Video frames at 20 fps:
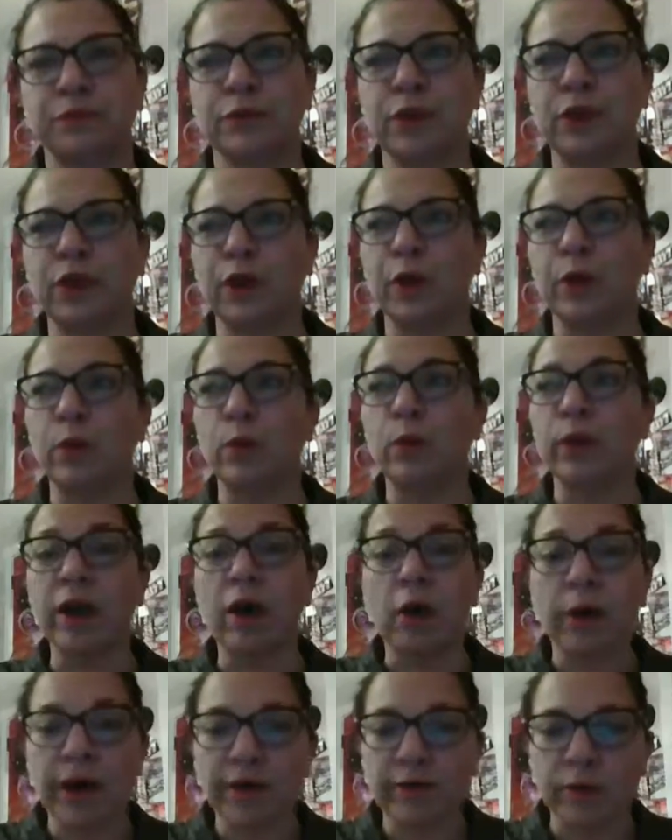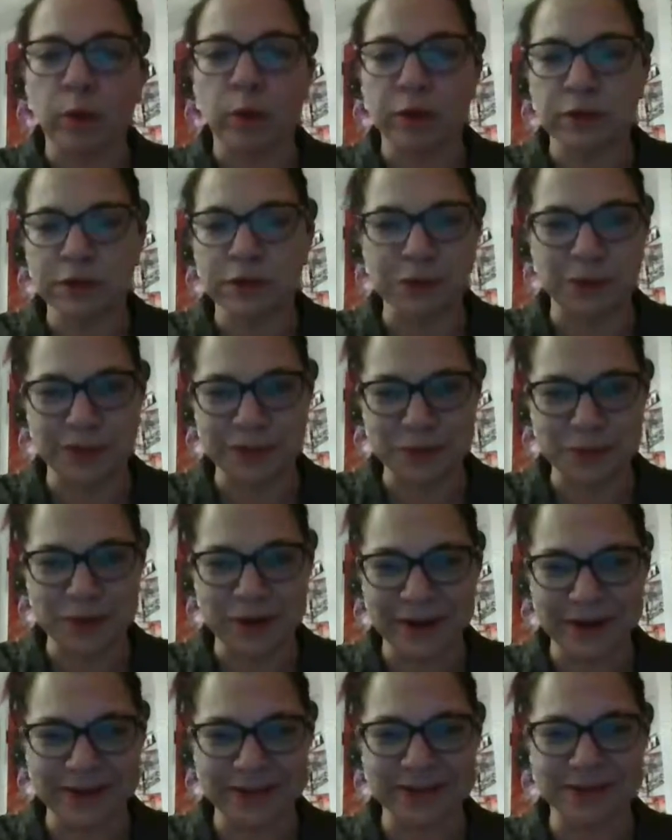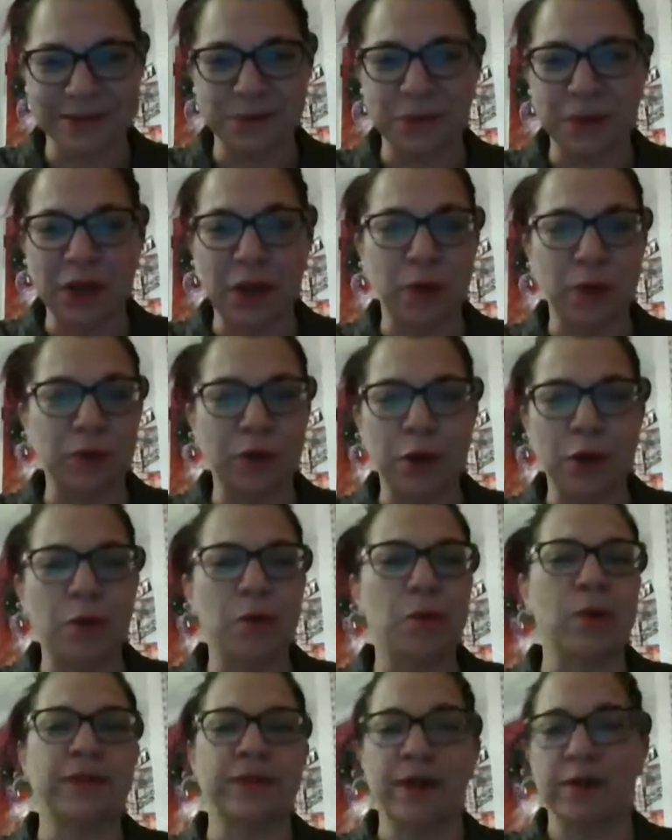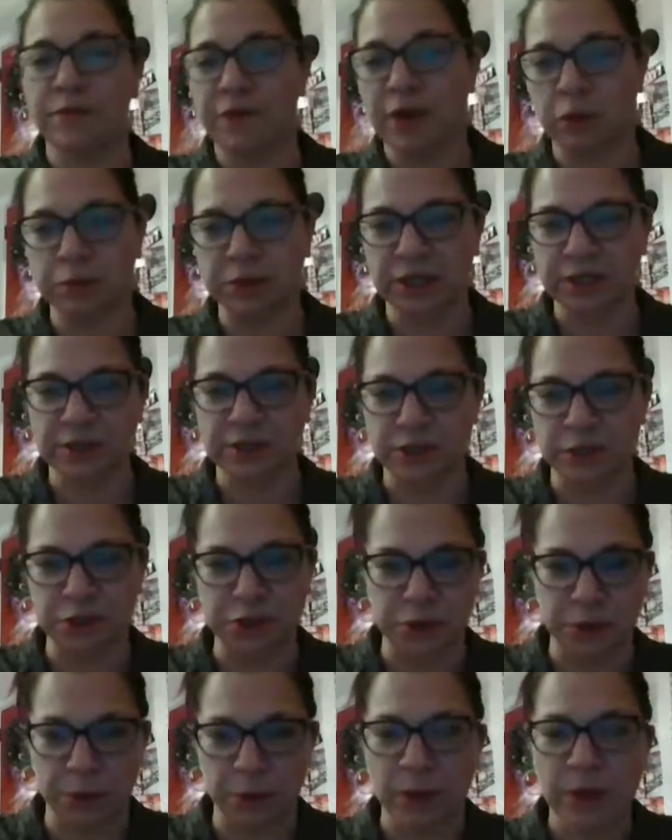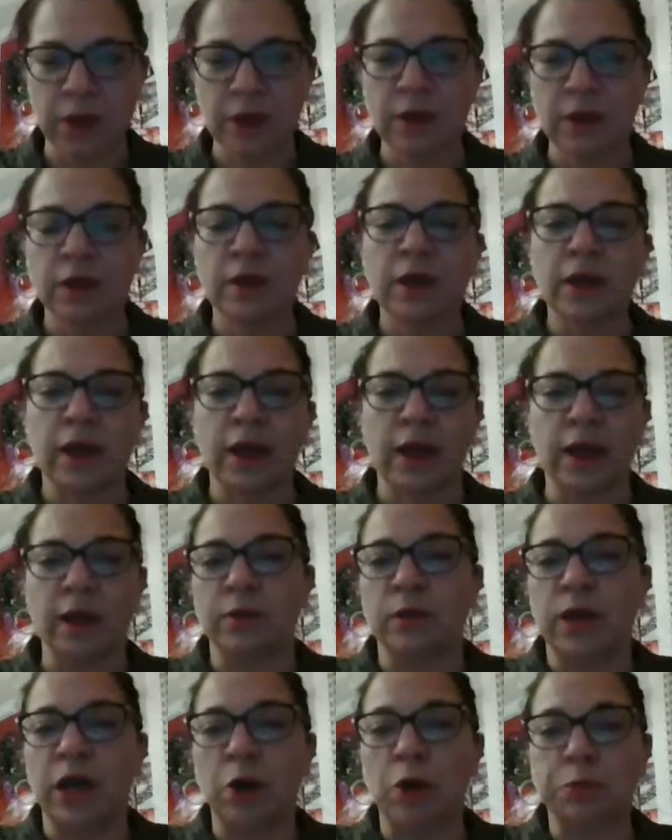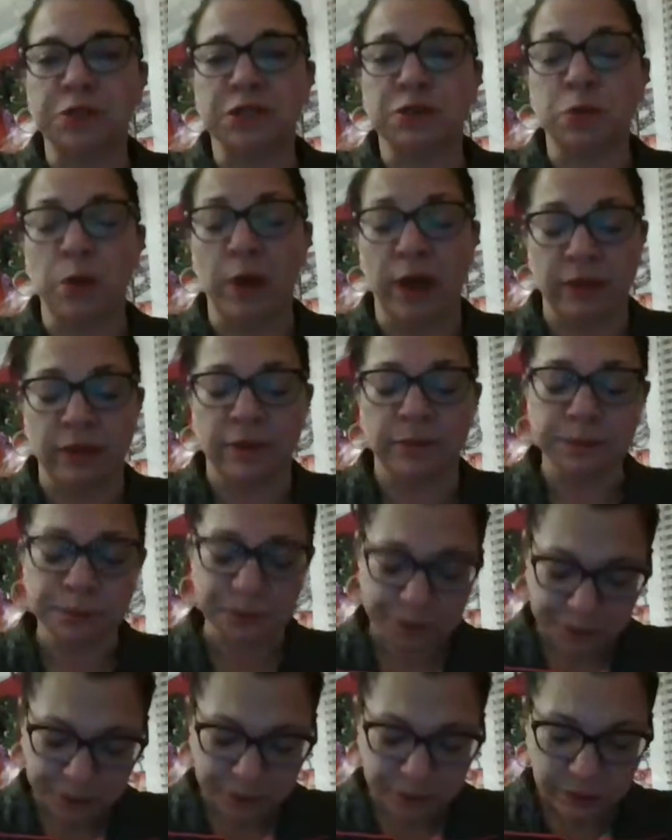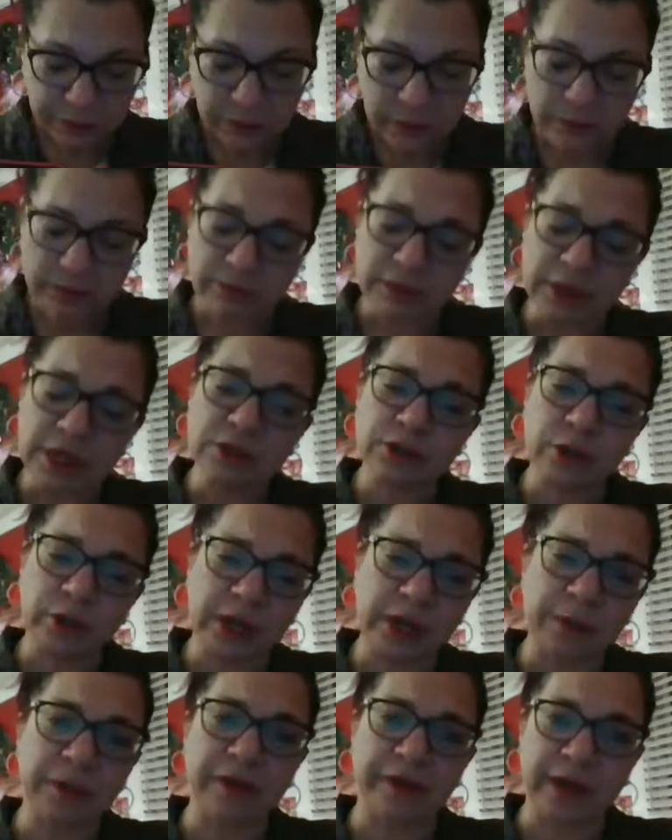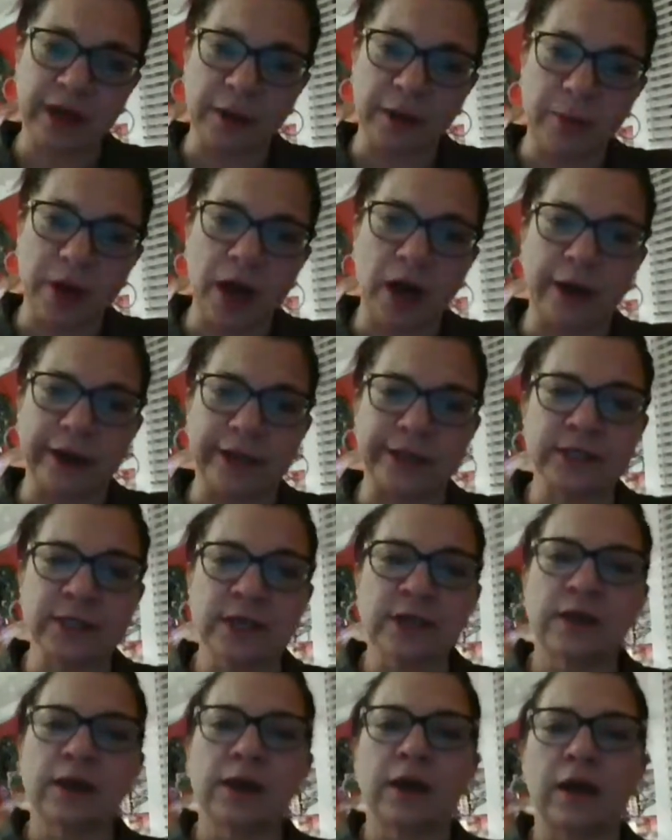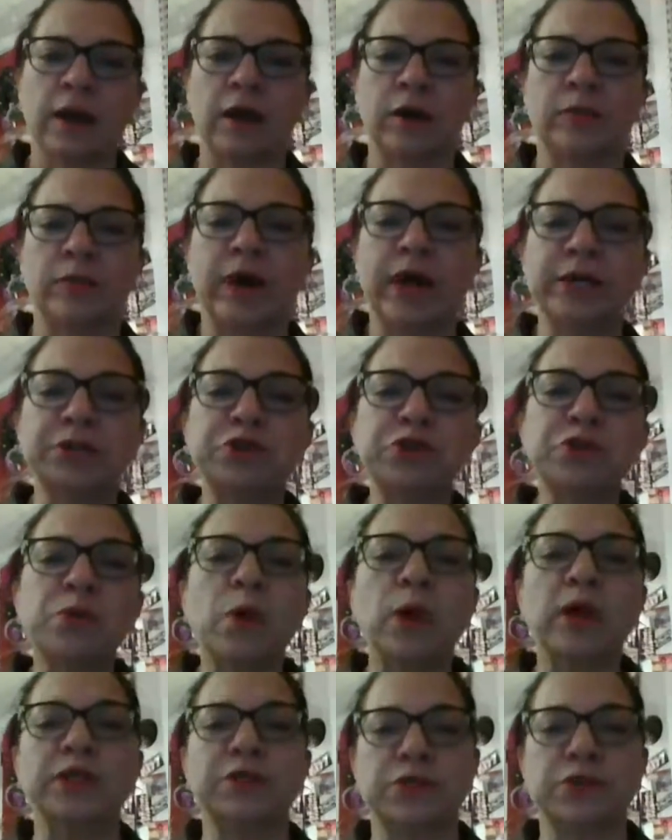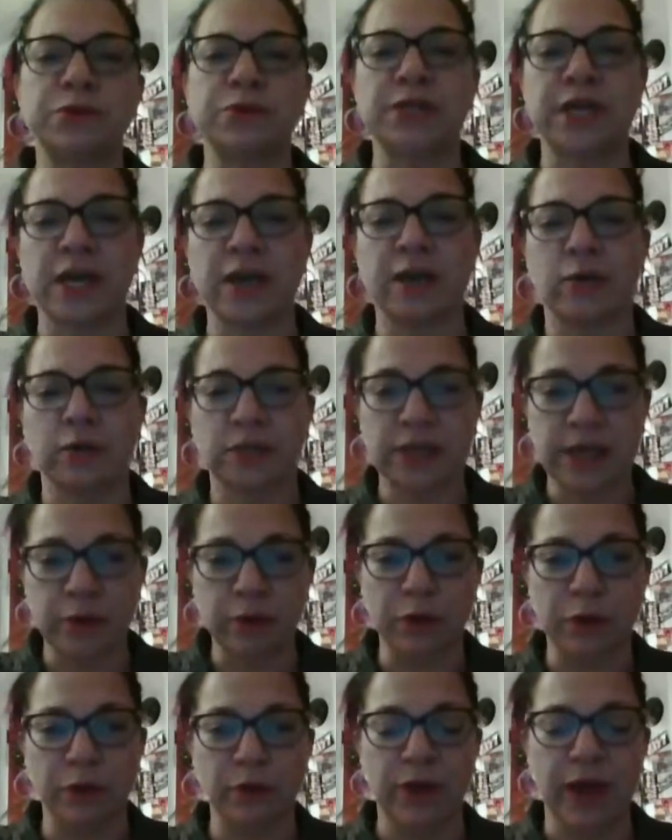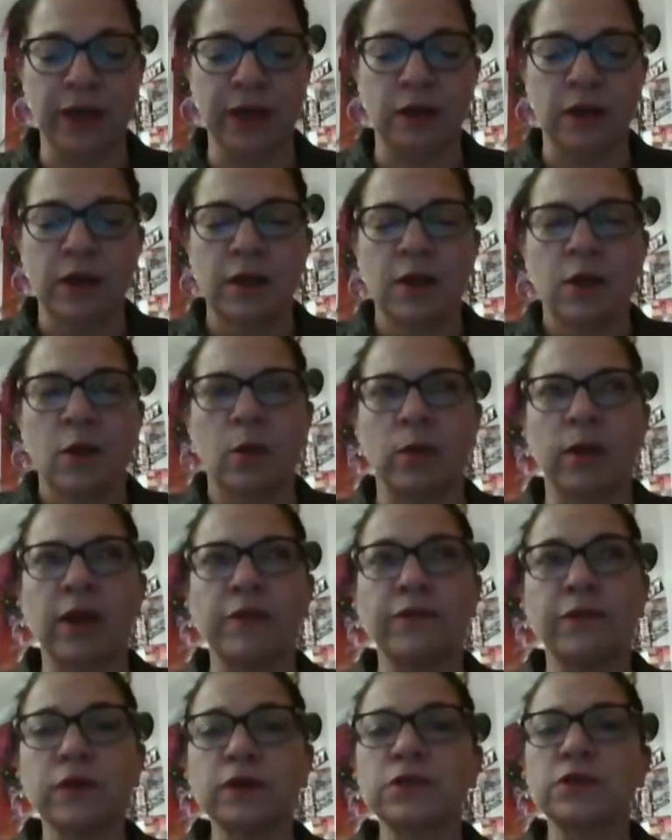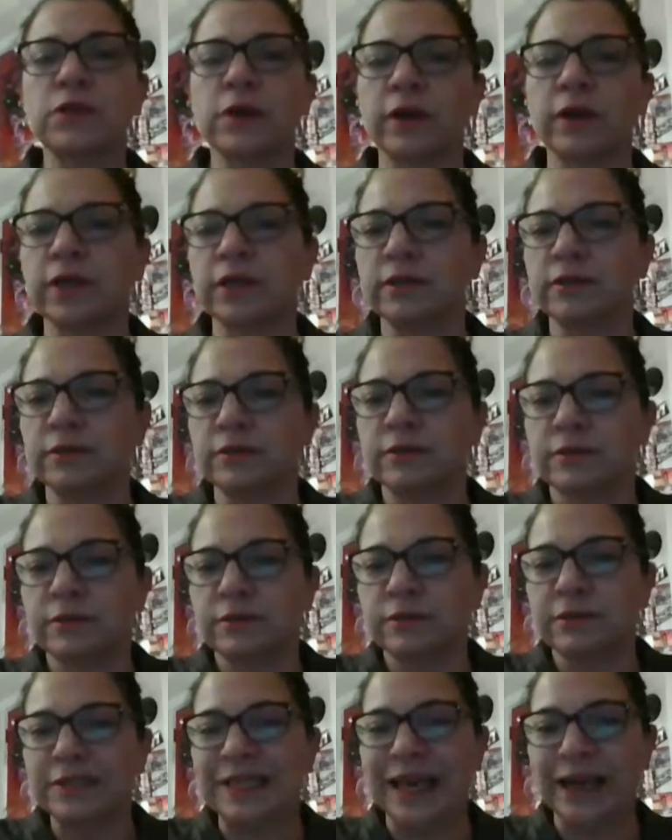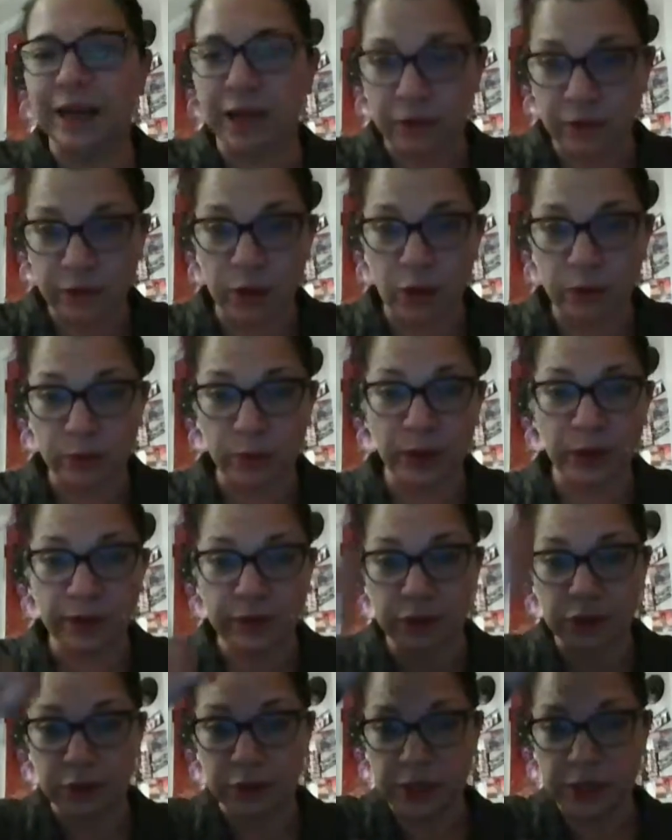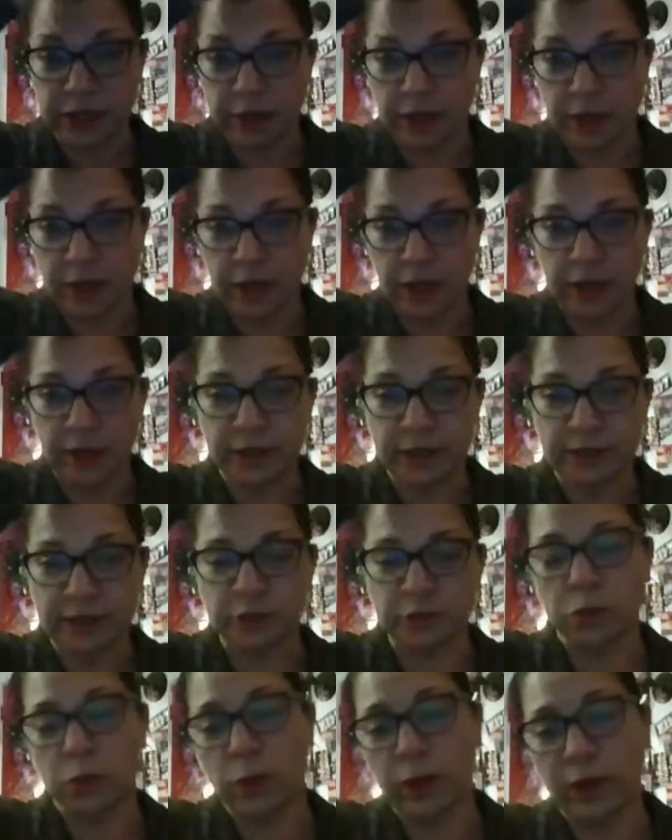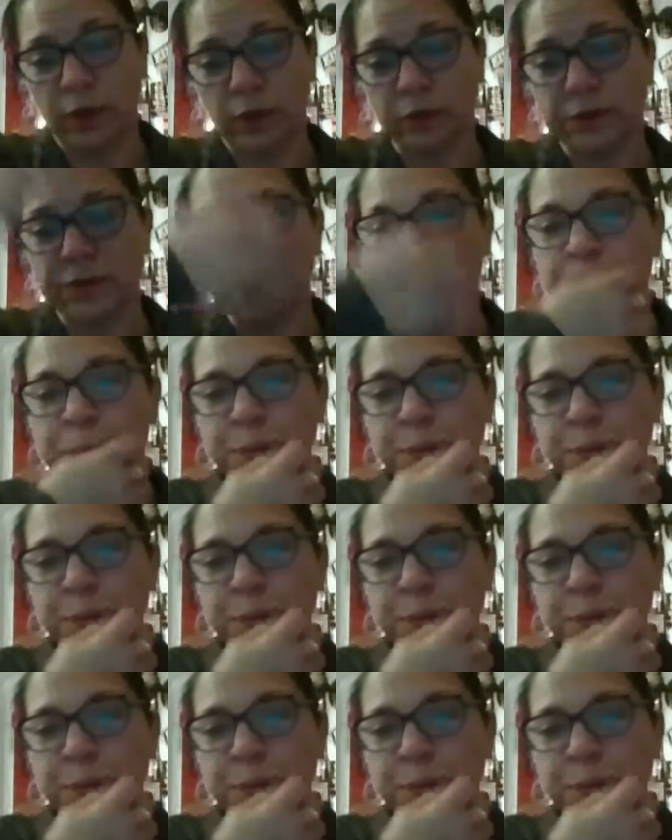you know, we all have our personal experiences and we all know what they have helped us to do and helped us with. So keeping that in mind, I do want to tell you that when I first started getting involved with doTERRA and essential oils,